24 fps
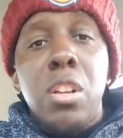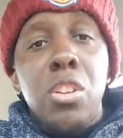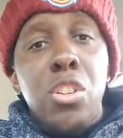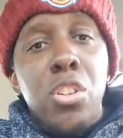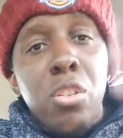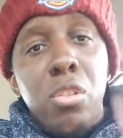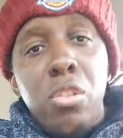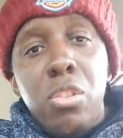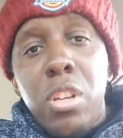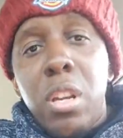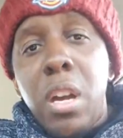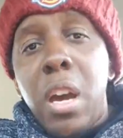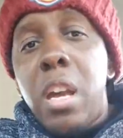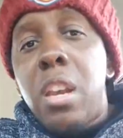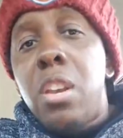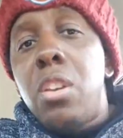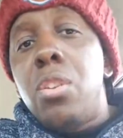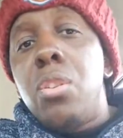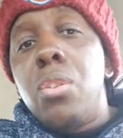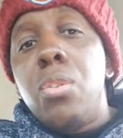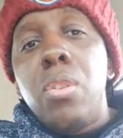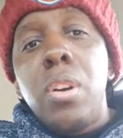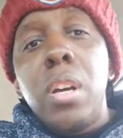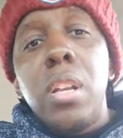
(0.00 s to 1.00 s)
it, showed you how to
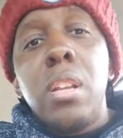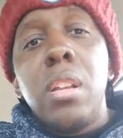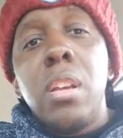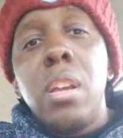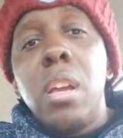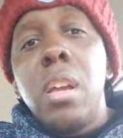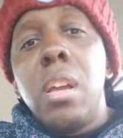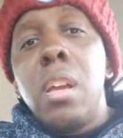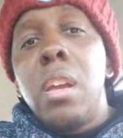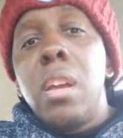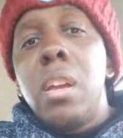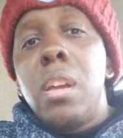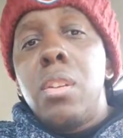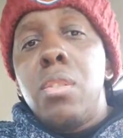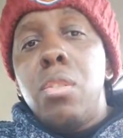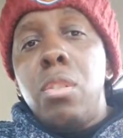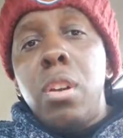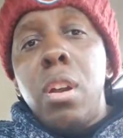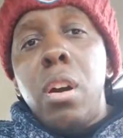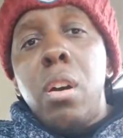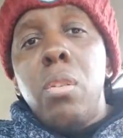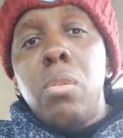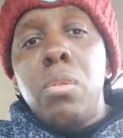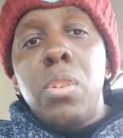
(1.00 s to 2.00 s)
do it.
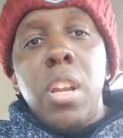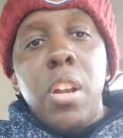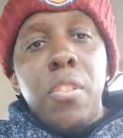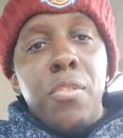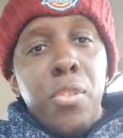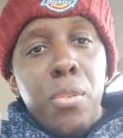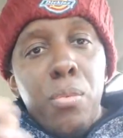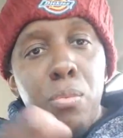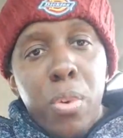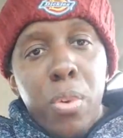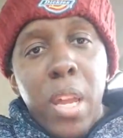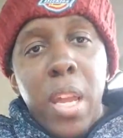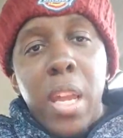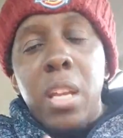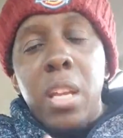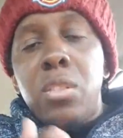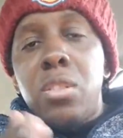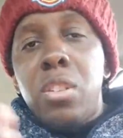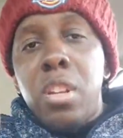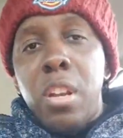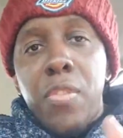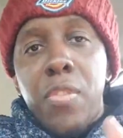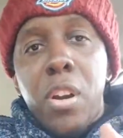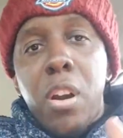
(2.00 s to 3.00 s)
Different ways,
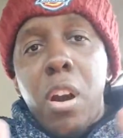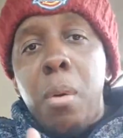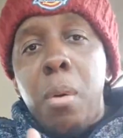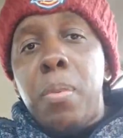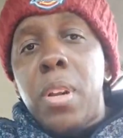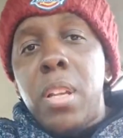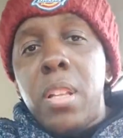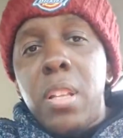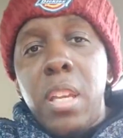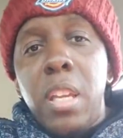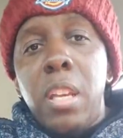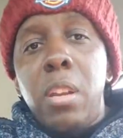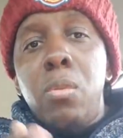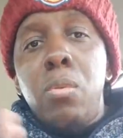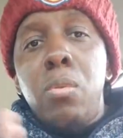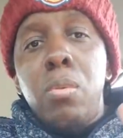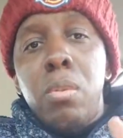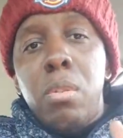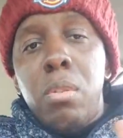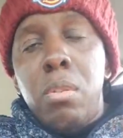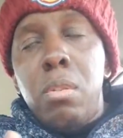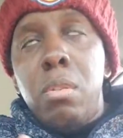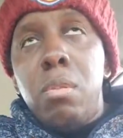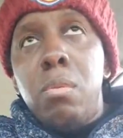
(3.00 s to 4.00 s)
different carpet cleaning
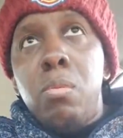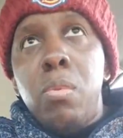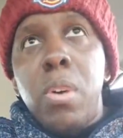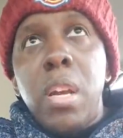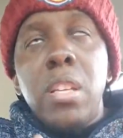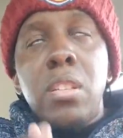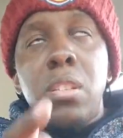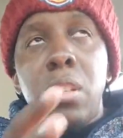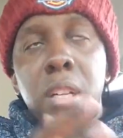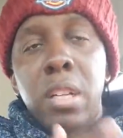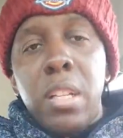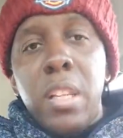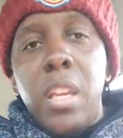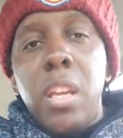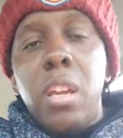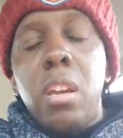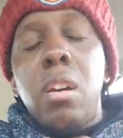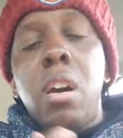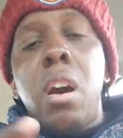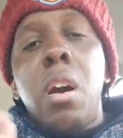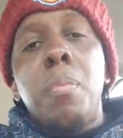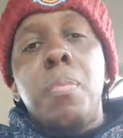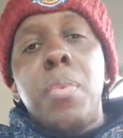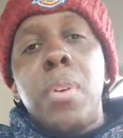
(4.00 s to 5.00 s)
ways to clean
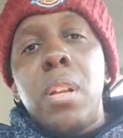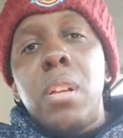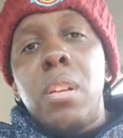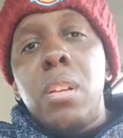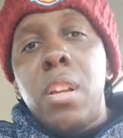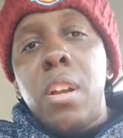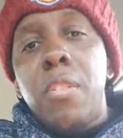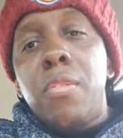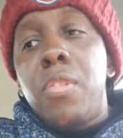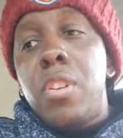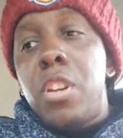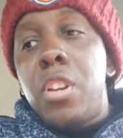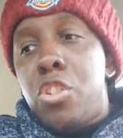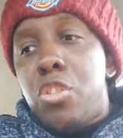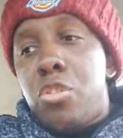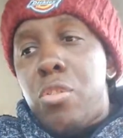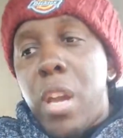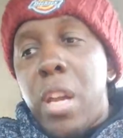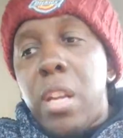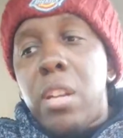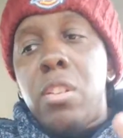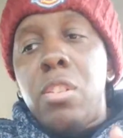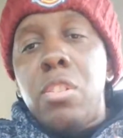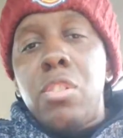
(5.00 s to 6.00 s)
carpet, different
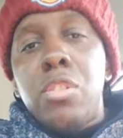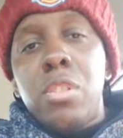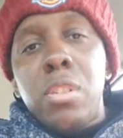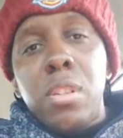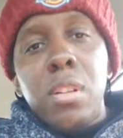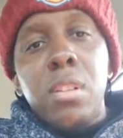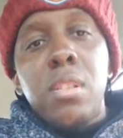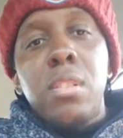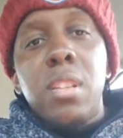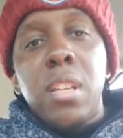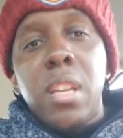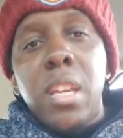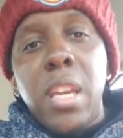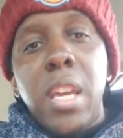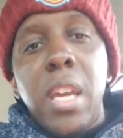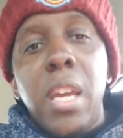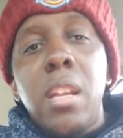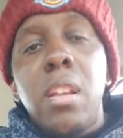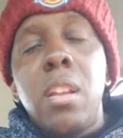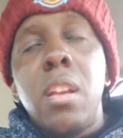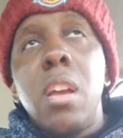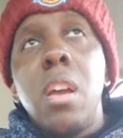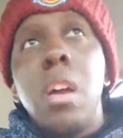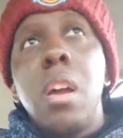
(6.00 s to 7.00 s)
instructors to
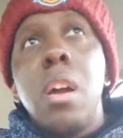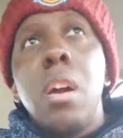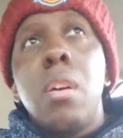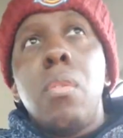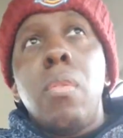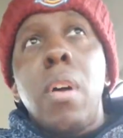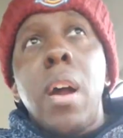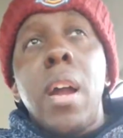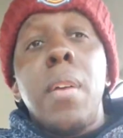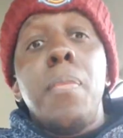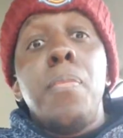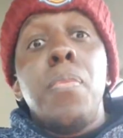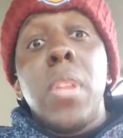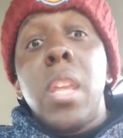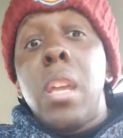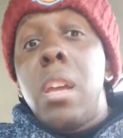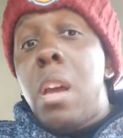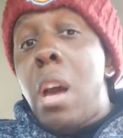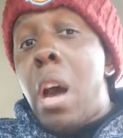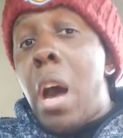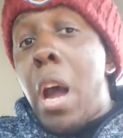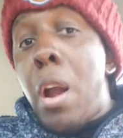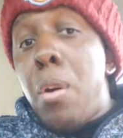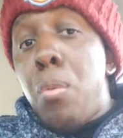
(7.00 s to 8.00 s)
get, right?
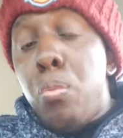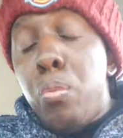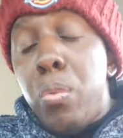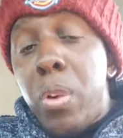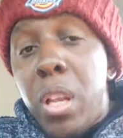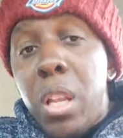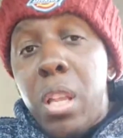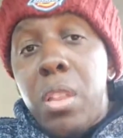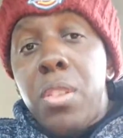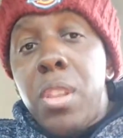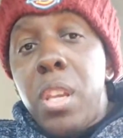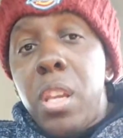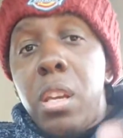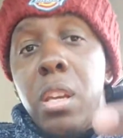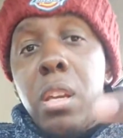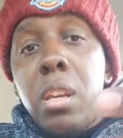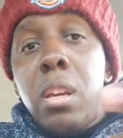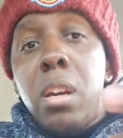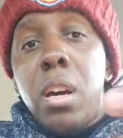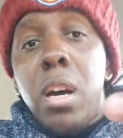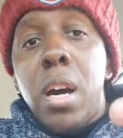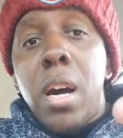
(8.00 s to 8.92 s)
I rented the